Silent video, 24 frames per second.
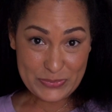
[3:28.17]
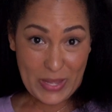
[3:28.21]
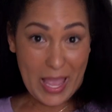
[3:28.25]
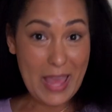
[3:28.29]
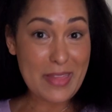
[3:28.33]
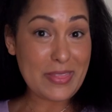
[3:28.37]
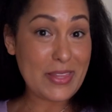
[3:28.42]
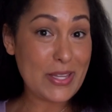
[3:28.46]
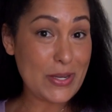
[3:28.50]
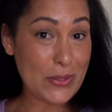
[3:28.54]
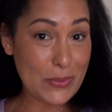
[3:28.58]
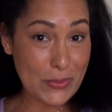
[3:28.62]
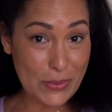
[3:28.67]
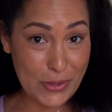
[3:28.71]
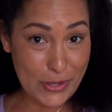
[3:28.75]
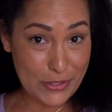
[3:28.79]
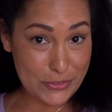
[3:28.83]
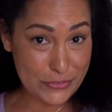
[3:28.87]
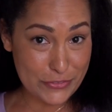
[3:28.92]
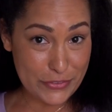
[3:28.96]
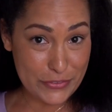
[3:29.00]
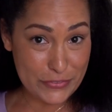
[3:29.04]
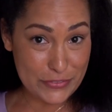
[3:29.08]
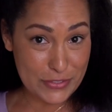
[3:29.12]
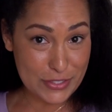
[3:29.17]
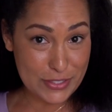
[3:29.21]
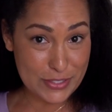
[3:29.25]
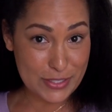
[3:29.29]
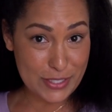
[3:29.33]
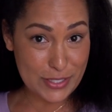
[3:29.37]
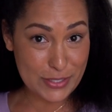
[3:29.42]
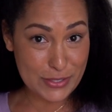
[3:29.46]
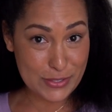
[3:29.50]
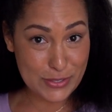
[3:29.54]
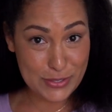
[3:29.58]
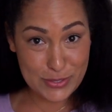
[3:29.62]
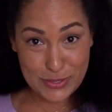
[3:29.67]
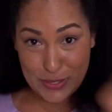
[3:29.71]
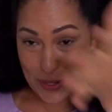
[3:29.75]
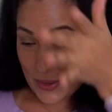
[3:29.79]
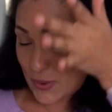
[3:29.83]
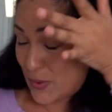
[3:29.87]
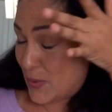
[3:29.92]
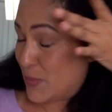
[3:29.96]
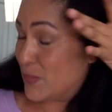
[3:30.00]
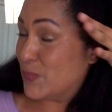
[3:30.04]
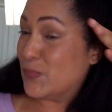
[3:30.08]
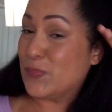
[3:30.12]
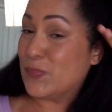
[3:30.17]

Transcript: And they don't cost fifty cents, so